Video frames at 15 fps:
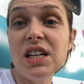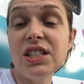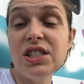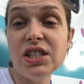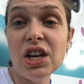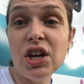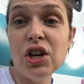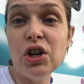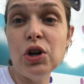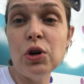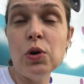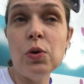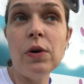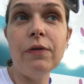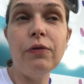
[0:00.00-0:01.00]

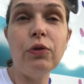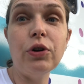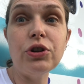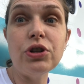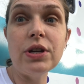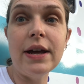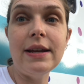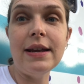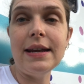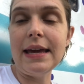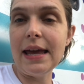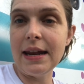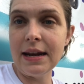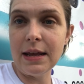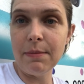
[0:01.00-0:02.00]
so fortunately I
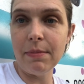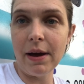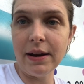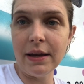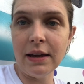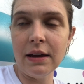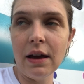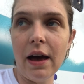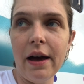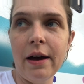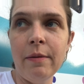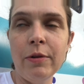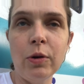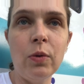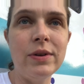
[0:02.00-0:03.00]
didn't hit anybody.
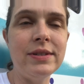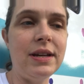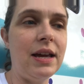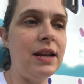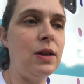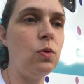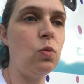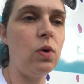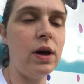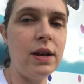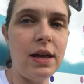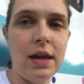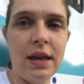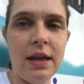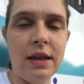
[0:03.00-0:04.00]
There wasn't
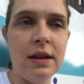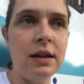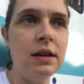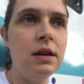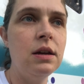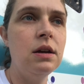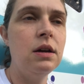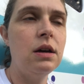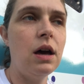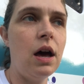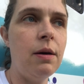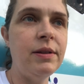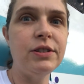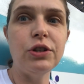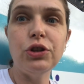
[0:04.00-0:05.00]
anyone in
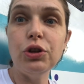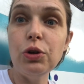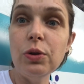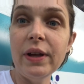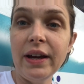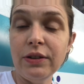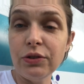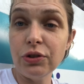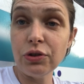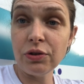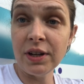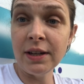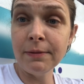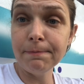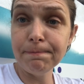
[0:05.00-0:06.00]
it's a 2-lane
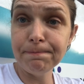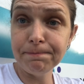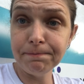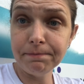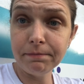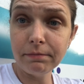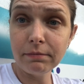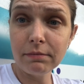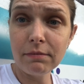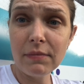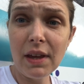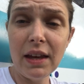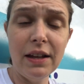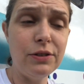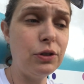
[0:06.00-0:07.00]
street,
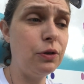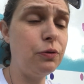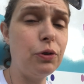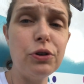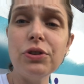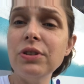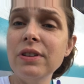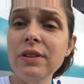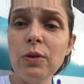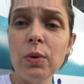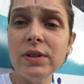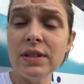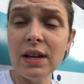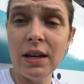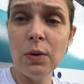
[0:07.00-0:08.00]
and so fortunately there
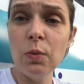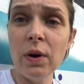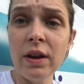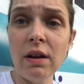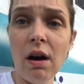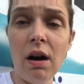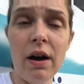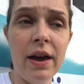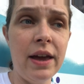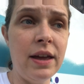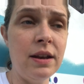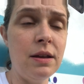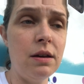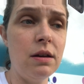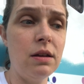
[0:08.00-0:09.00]
wasn't anyone
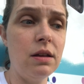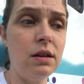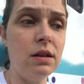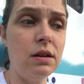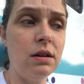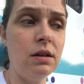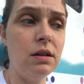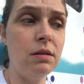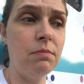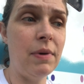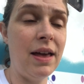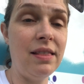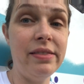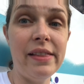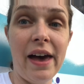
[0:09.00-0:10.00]
on
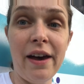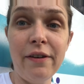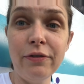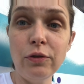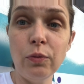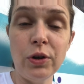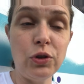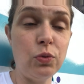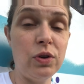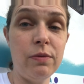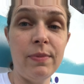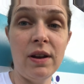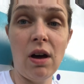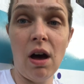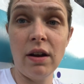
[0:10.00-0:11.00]
my left, which would
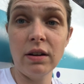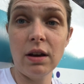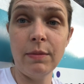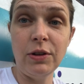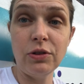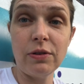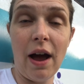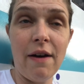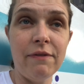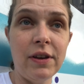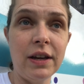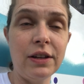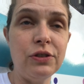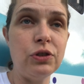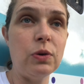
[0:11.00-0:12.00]
have been oncoming
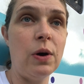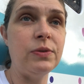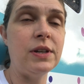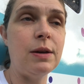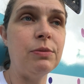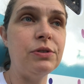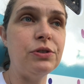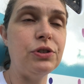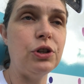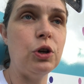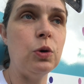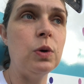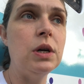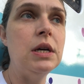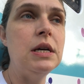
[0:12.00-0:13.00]
traffic, and so I was able
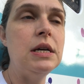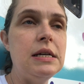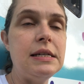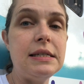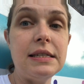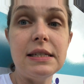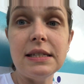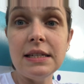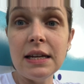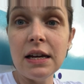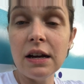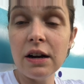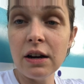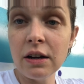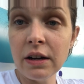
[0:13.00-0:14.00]
to
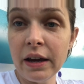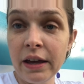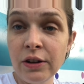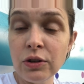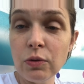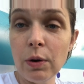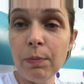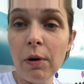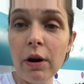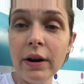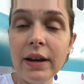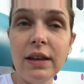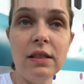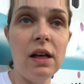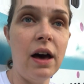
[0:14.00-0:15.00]
steer into a
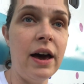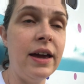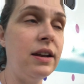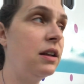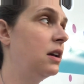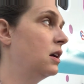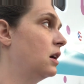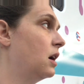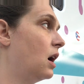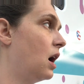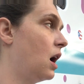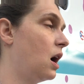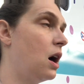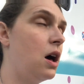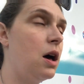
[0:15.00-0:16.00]
parking lot,
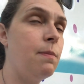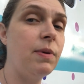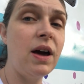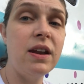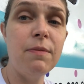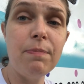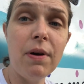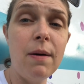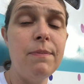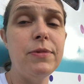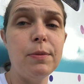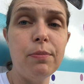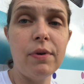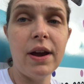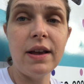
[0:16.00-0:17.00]
kind of pump
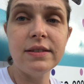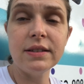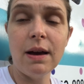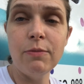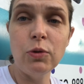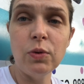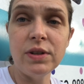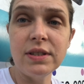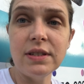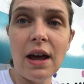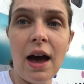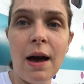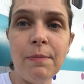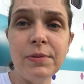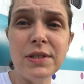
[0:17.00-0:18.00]
the brakes, come to a
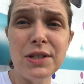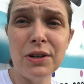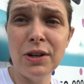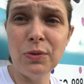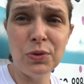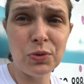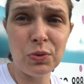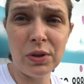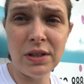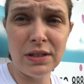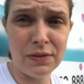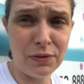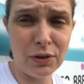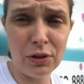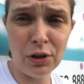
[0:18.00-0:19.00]
stop. Steering was really
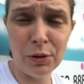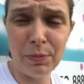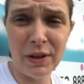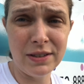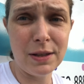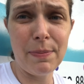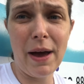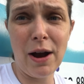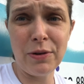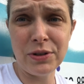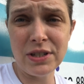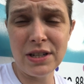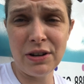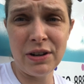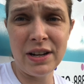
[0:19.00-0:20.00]
difficult because the power
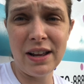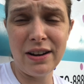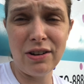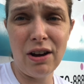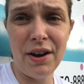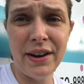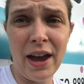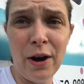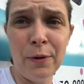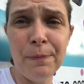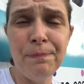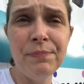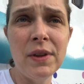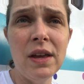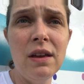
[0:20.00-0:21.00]
steering had gone out,
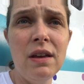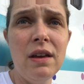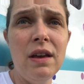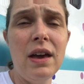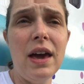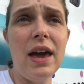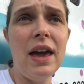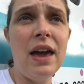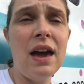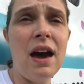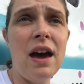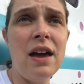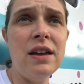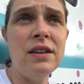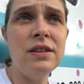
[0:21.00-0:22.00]

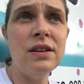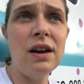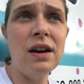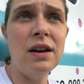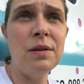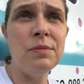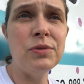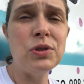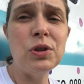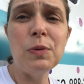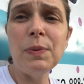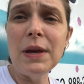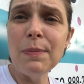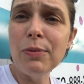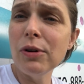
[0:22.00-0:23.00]
and so the
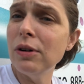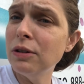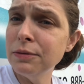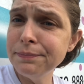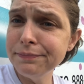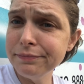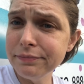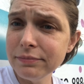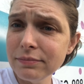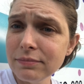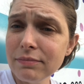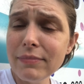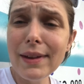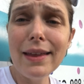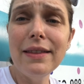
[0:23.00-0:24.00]
people
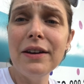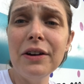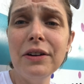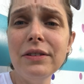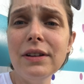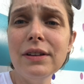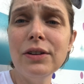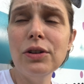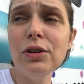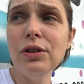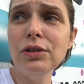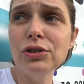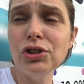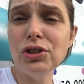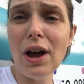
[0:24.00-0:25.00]
there in the
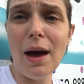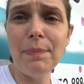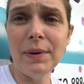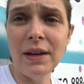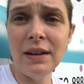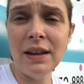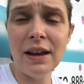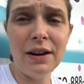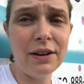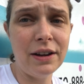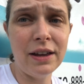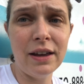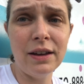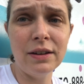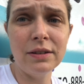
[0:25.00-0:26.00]
little shopping
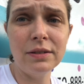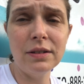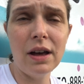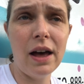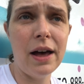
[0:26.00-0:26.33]
area,